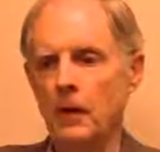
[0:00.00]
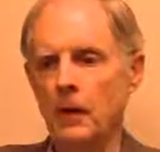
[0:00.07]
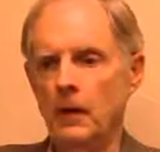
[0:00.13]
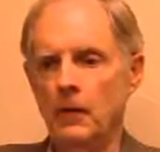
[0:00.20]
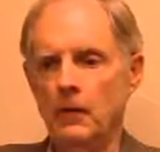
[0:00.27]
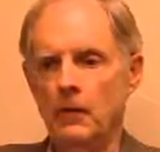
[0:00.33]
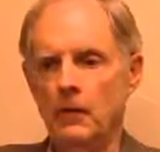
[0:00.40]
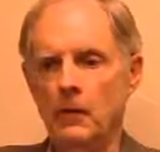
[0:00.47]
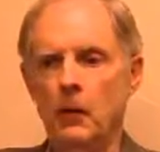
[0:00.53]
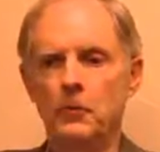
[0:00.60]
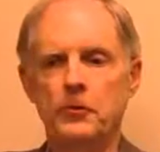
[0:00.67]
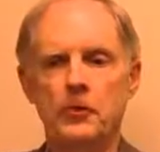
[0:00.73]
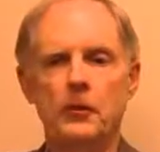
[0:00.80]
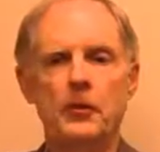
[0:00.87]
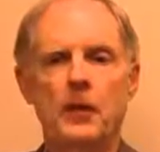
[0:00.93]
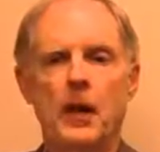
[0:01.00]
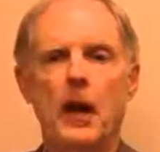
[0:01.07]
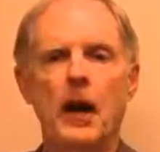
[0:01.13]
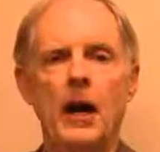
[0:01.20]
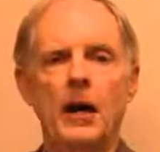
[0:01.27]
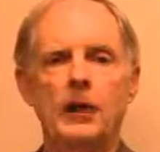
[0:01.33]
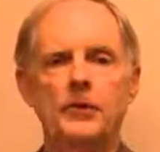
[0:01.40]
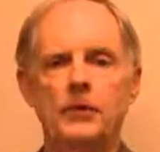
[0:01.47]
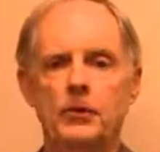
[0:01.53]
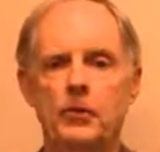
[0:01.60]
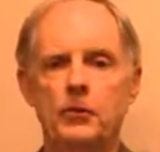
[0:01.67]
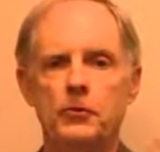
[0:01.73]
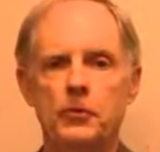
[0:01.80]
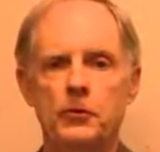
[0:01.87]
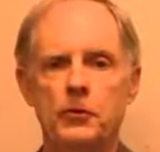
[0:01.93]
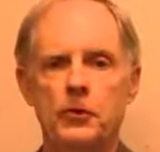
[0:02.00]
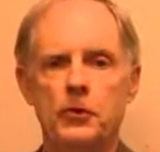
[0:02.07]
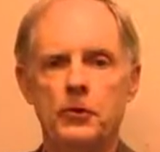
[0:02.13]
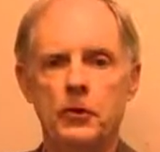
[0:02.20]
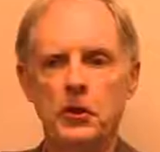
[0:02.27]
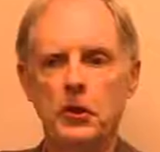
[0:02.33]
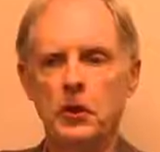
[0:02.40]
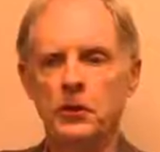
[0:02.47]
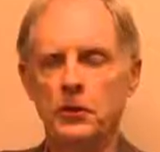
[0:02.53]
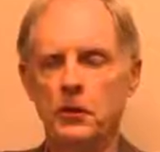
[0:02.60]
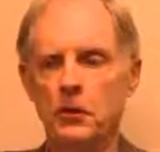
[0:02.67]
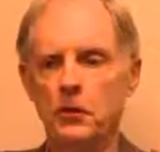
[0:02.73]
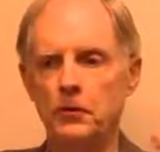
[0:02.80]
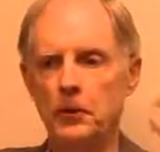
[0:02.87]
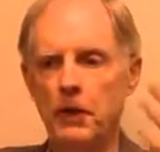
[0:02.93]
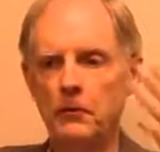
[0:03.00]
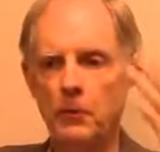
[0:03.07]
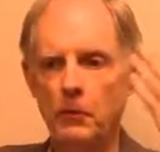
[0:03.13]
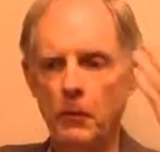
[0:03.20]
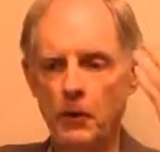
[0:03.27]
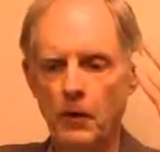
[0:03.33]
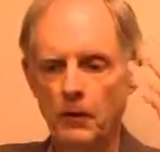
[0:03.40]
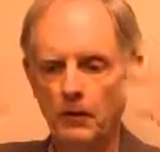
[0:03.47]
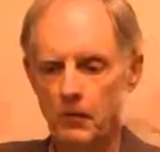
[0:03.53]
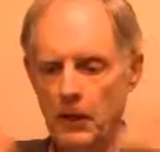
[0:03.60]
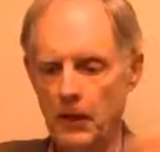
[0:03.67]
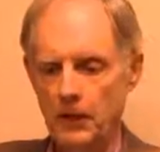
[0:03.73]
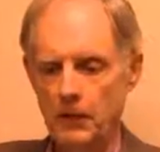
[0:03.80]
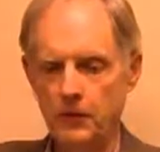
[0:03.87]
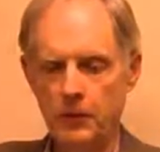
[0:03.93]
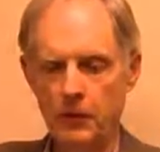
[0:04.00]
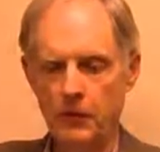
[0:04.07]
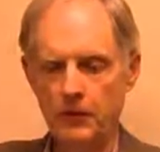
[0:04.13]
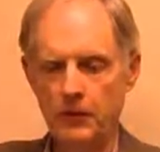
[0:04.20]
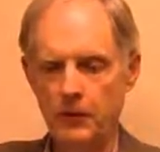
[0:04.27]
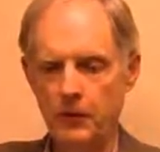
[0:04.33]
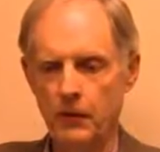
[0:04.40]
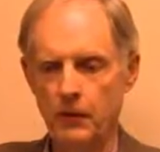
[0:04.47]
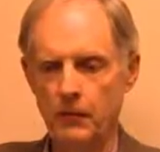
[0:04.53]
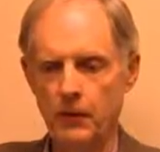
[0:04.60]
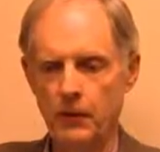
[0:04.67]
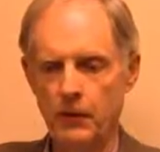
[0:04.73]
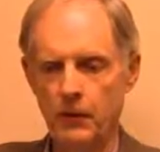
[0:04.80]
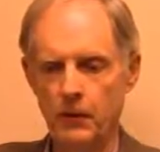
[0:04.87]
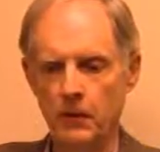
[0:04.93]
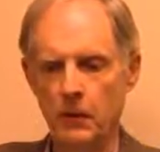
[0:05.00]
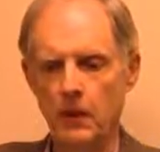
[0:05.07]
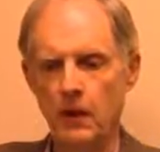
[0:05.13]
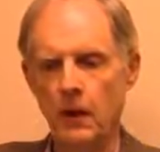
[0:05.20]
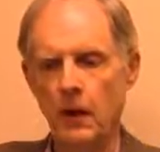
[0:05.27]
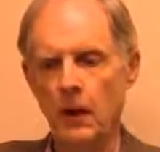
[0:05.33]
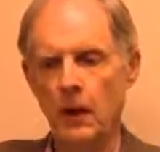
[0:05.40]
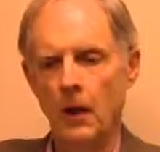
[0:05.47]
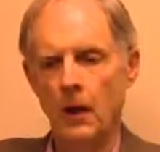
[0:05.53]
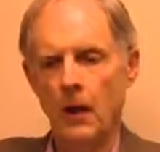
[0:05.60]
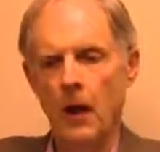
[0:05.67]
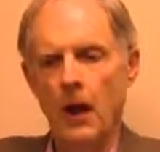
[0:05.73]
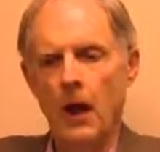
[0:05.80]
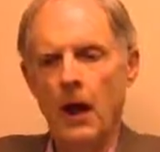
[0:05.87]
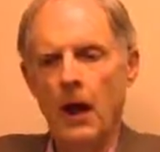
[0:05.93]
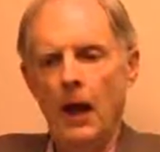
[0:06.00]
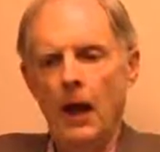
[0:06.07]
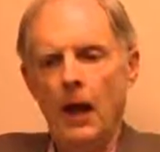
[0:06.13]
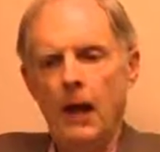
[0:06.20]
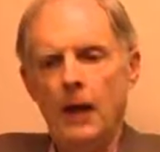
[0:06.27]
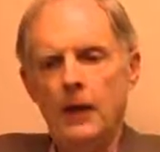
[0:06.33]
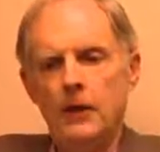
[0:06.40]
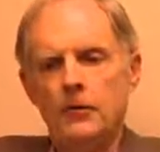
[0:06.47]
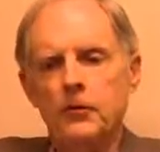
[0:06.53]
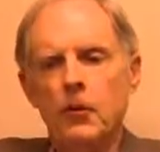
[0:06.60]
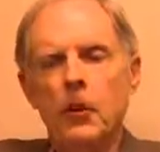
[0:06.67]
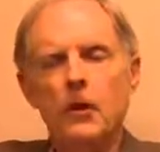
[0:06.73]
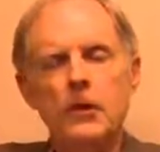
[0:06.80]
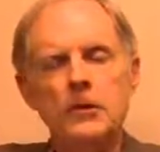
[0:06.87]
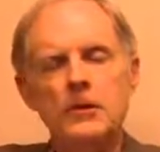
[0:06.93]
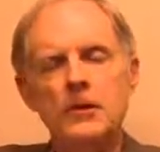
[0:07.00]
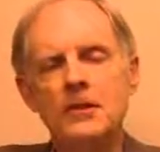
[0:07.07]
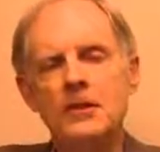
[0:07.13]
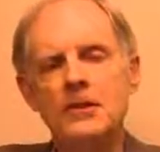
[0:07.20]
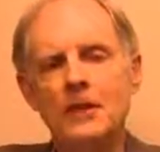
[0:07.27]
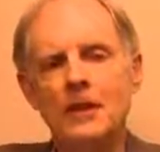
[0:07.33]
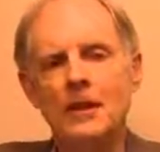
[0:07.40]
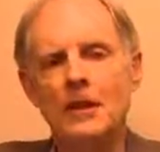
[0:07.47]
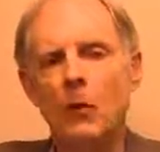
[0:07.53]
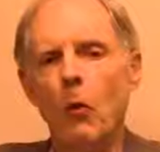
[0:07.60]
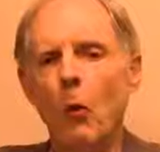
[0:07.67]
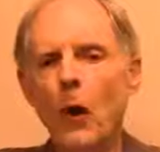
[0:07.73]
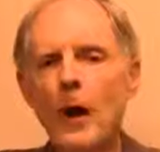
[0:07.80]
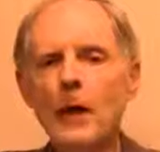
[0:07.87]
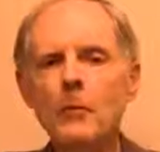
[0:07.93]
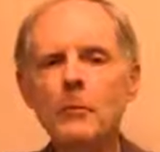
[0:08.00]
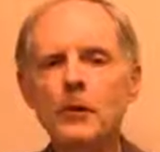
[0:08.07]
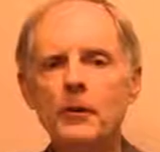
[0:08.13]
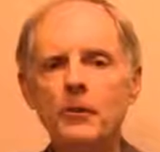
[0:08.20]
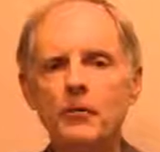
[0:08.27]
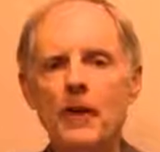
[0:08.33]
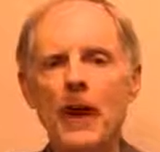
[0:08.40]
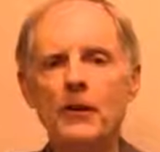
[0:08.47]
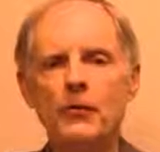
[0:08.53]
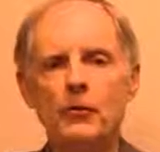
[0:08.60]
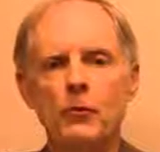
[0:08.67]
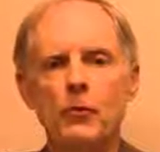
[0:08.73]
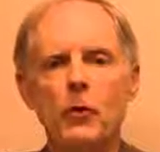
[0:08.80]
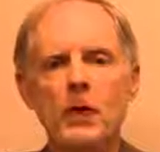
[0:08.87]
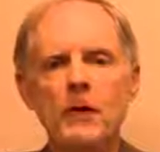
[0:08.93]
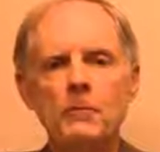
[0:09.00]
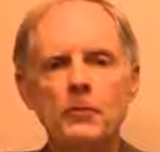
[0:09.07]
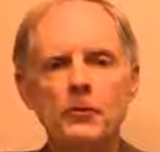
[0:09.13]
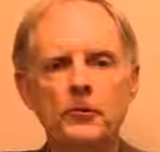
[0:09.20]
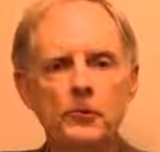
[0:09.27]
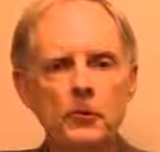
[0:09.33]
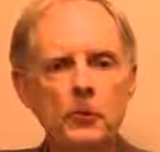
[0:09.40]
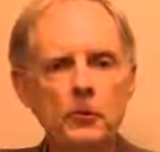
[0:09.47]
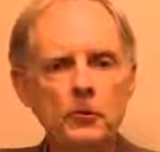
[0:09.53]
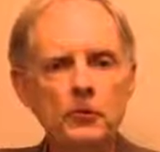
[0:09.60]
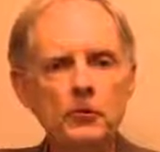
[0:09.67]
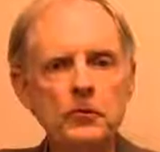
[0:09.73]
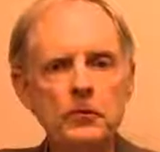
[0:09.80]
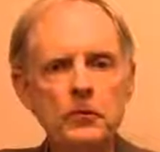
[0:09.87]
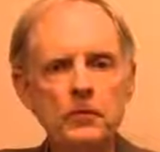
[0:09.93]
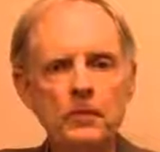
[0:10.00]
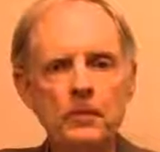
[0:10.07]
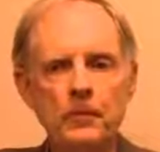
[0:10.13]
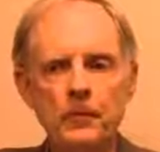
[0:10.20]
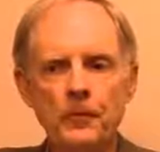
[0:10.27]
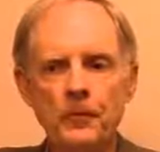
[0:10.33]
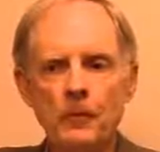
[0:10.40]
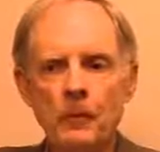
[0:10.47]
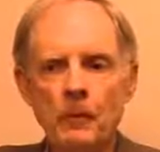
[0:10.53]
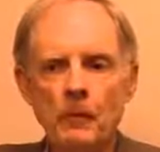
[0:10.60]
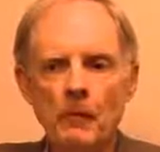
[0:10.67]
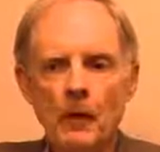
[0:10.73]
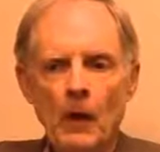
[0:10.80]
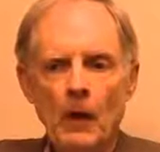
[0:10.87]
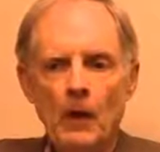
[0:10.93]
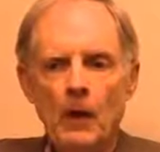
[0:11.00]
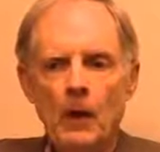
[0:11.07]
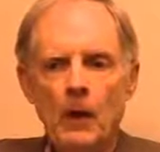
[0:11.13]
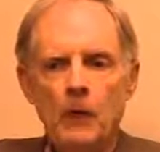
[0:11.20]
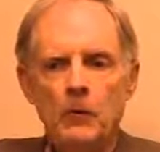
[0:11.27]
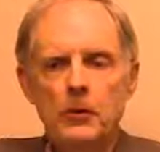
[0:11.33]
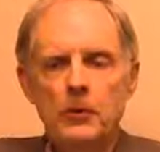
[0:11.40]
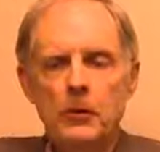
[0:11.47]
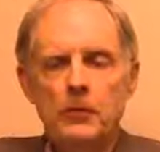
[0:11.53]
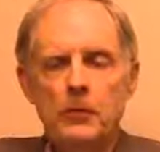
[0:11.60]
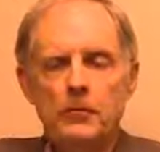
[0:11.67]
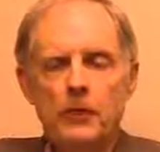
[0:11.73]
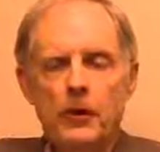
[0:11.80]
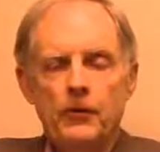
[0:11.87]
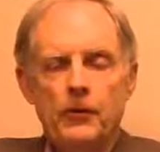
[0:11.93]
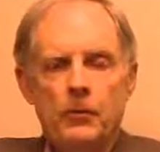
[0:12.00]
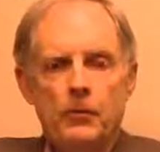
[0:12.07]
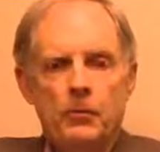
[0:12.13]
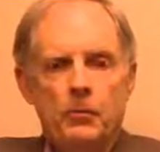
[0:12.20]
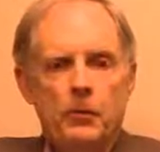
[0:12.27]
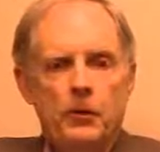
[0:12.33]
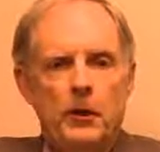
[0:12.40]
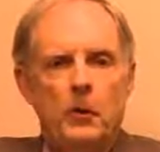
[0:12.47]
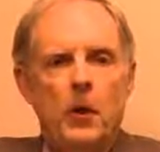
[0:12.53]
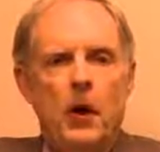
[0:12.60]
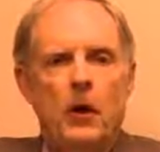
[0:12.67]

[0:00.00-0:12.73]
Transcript: it goes into the eyes, it goes into the teeth, it goes everywhere from head to toe, finger to finger. And as long as this web, this fascial web is loose, we seem to function pretty